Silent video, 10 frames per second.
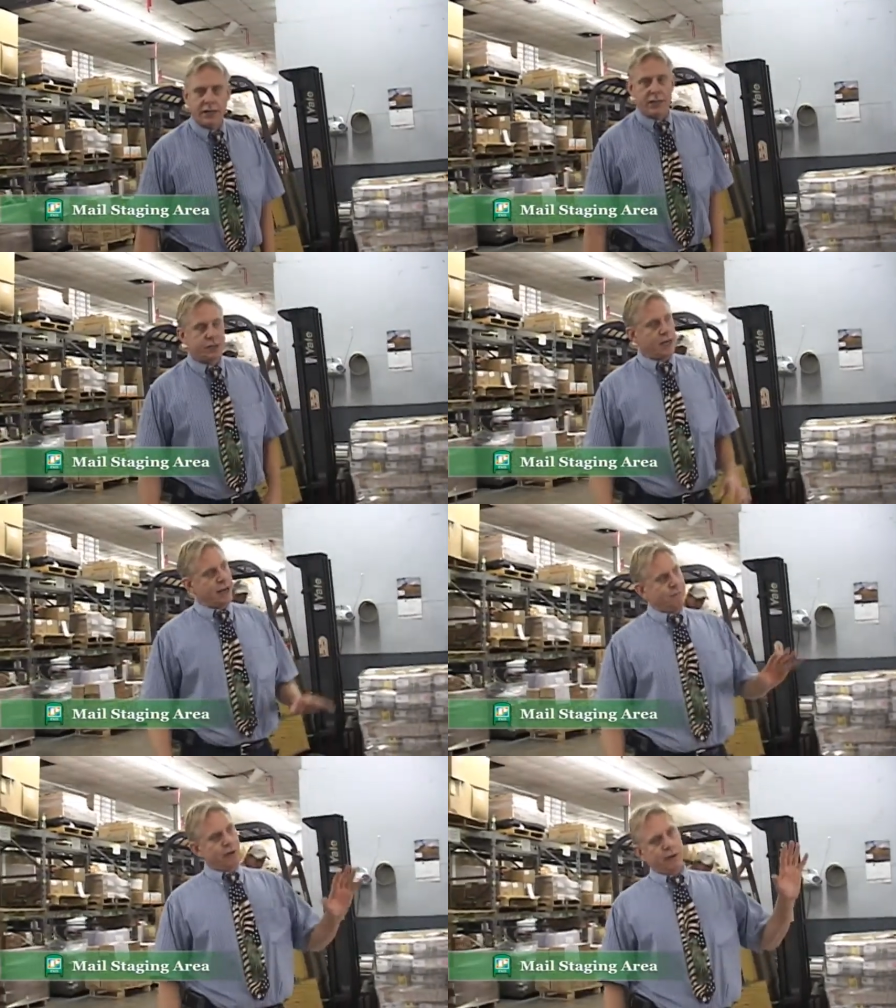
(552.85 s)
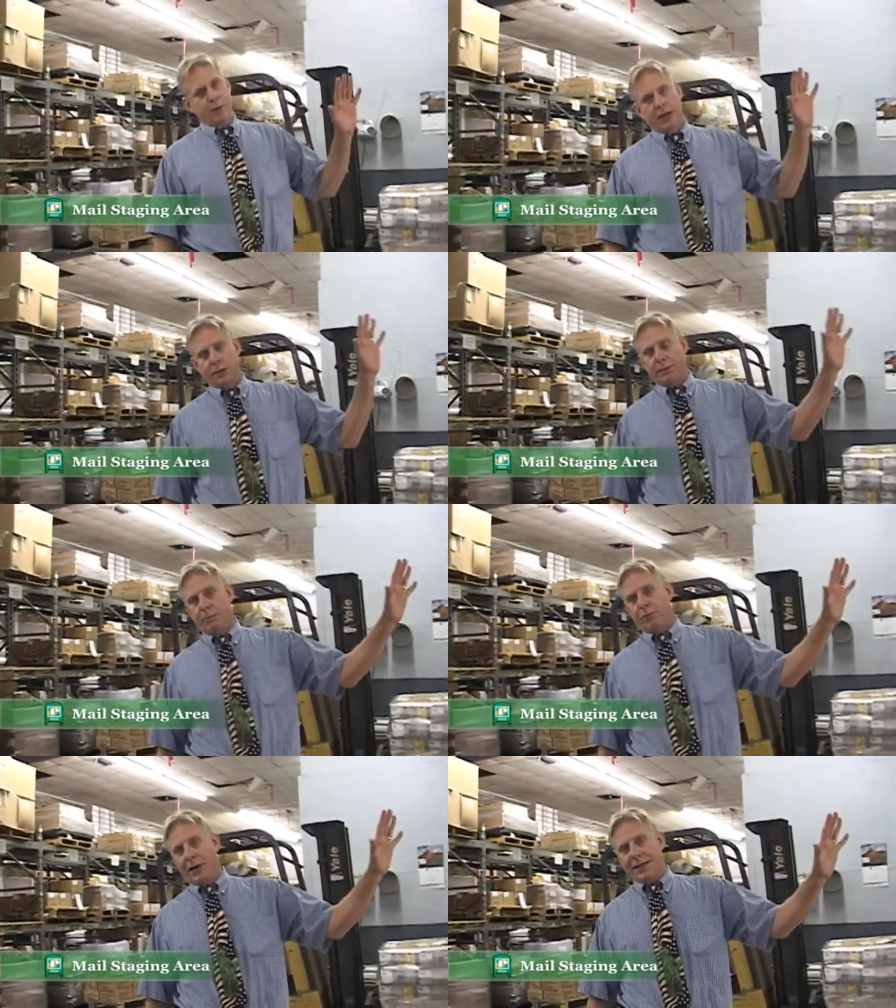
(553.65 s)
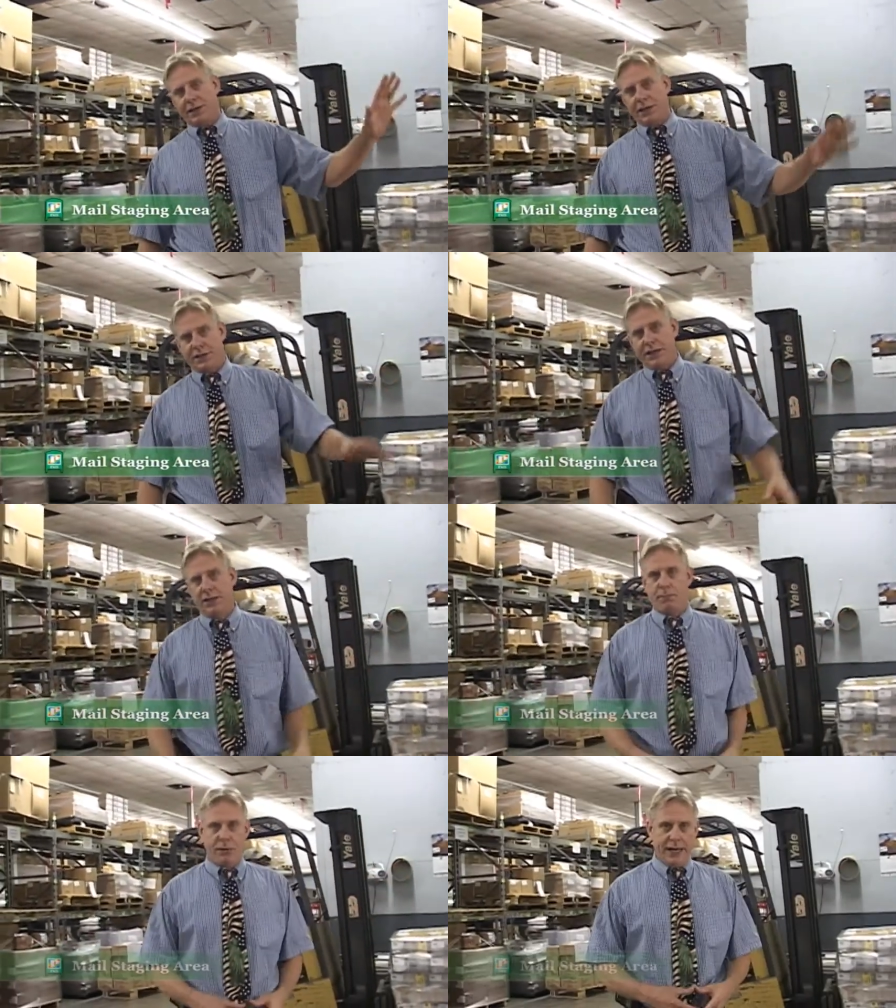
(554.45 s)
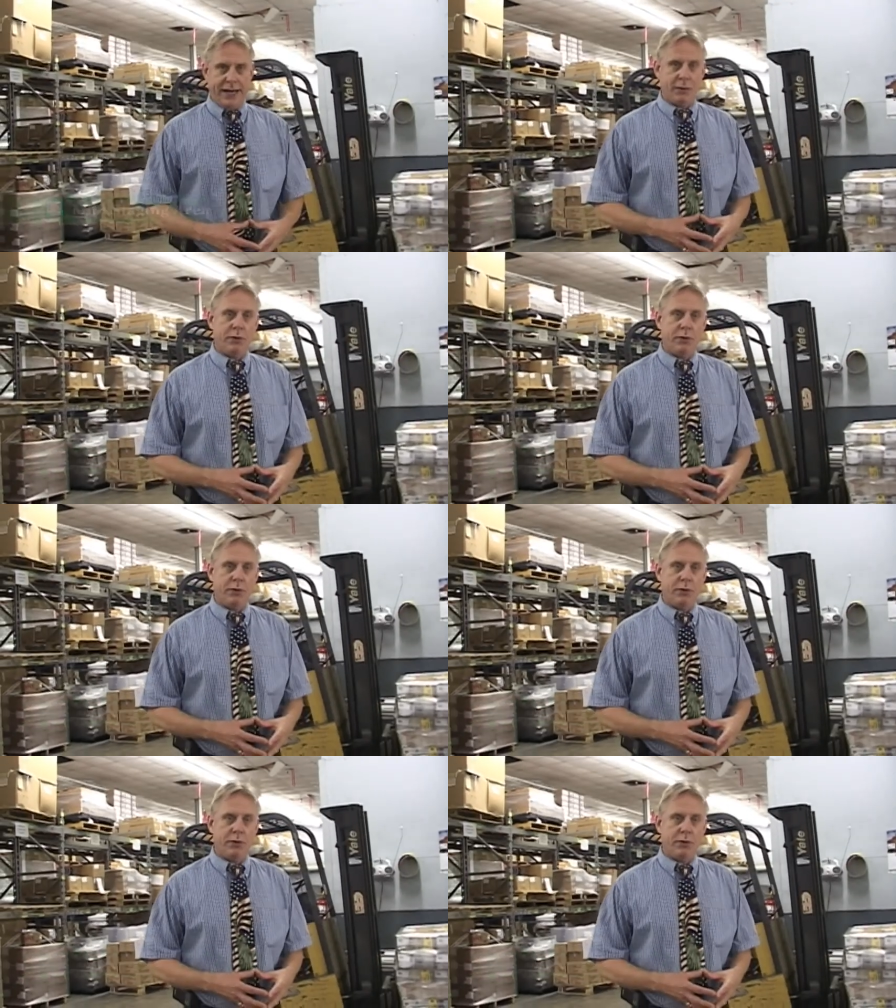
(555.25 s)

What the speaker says: is after the mail's been processed in the plant,